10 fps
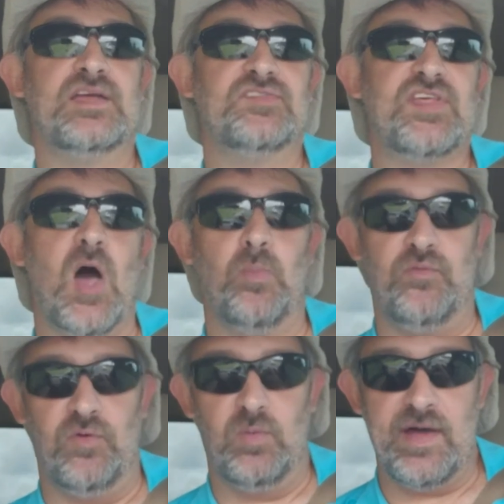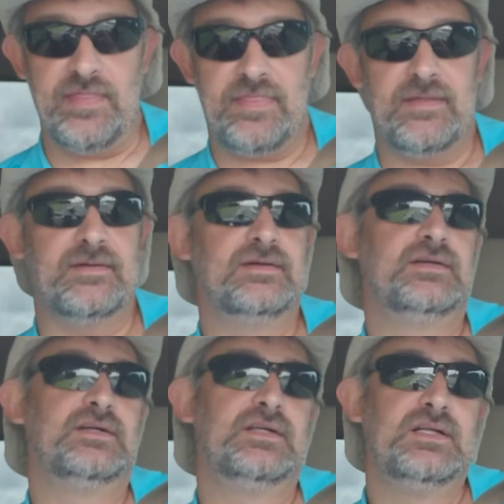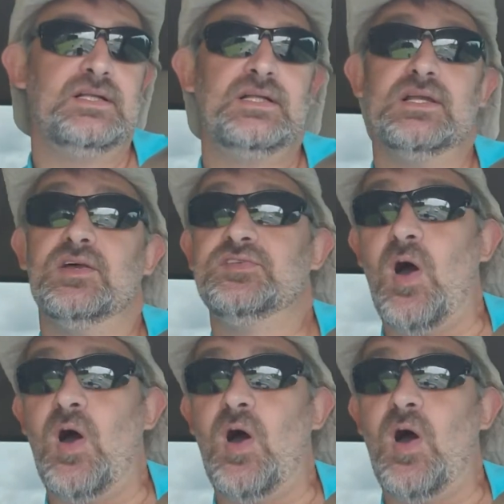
is helpful with.